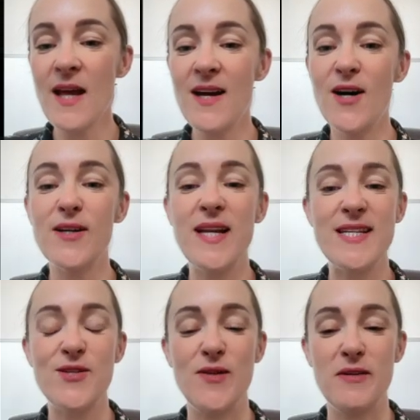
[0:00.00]
Unless
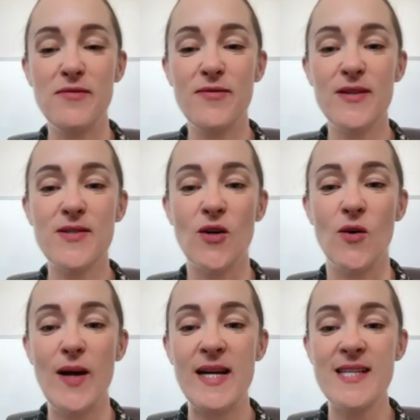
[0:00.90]
you leave. So,
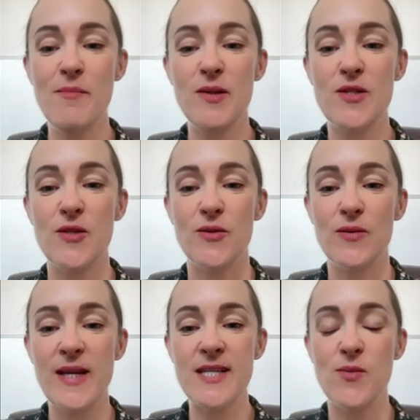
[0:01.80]
example 2.
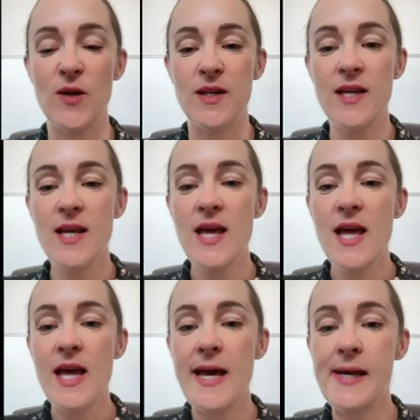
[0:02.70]
Next one.
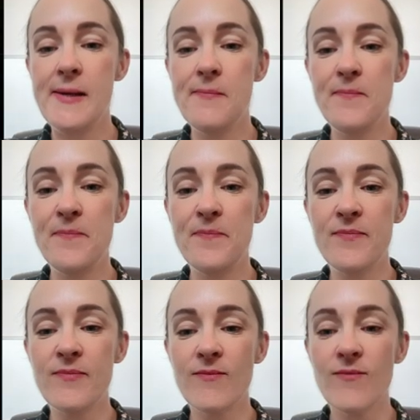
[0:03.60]

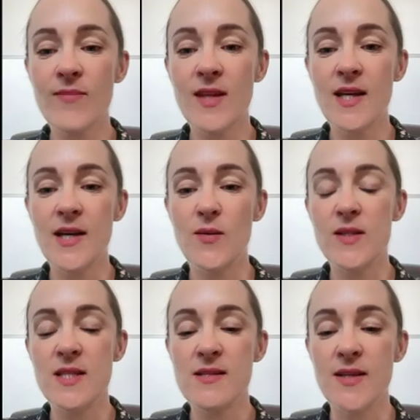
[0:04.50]
I want
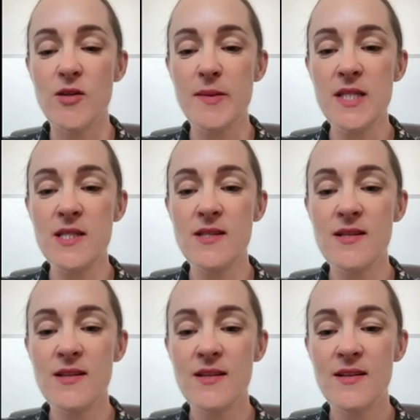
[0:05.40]
this down a bit.
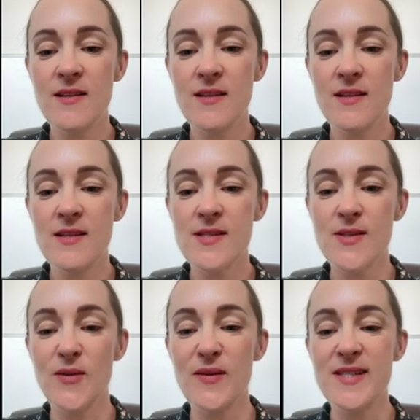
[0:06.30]

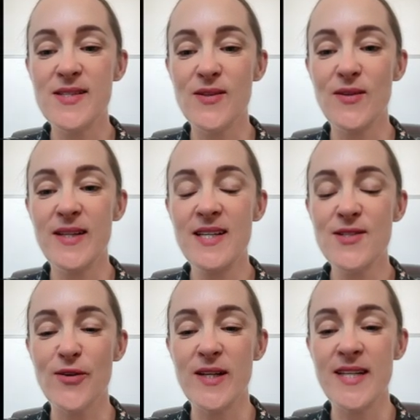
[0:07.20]
Slowly,
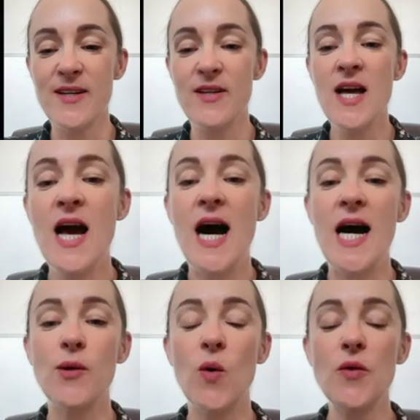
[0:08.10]
scrolling down. I
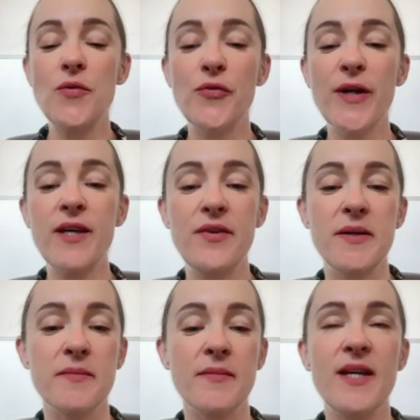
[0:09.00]
won't forgive
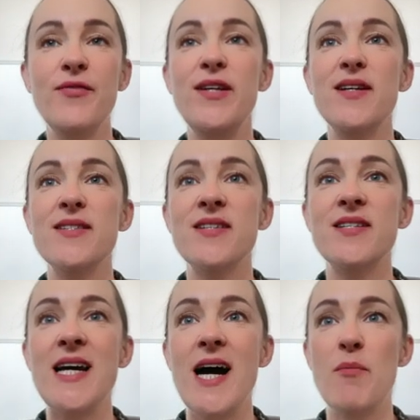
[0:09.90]
him if he doesn't
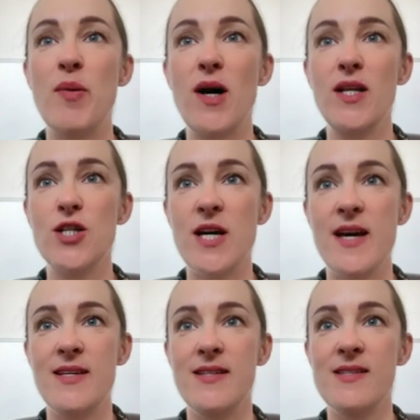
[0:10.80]

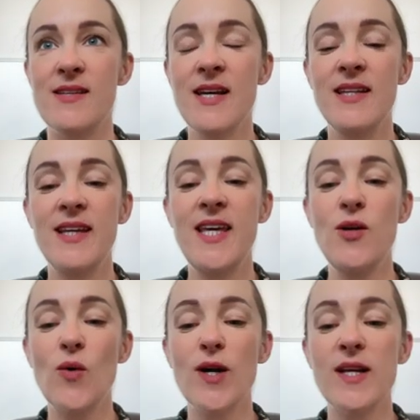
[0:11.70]
apologize. The key
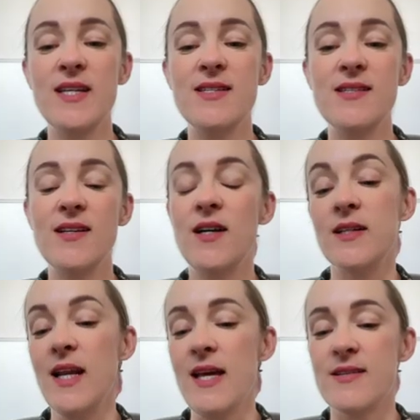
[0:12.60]
word is
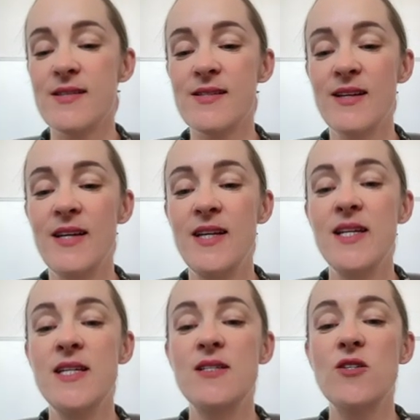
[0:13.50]
unless.
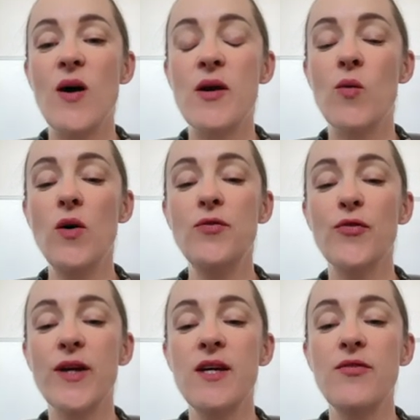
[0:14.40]
So, I won't
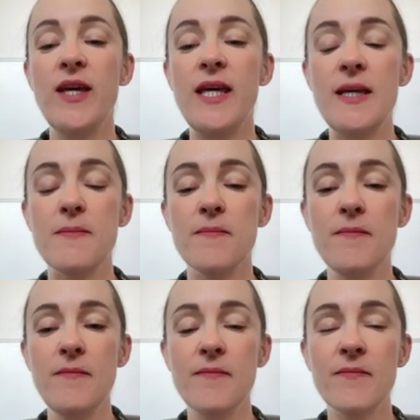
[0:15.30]
forgive him,
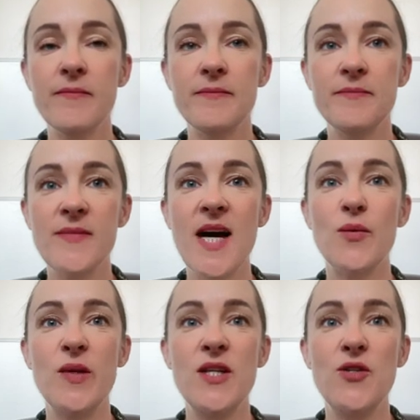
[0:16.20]
and
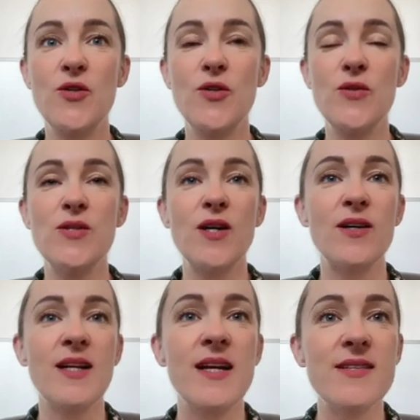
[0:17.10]
we need to use
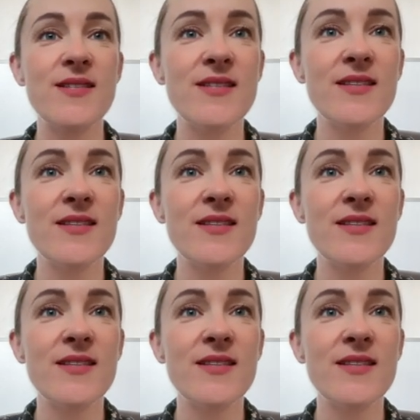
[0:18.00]
unless.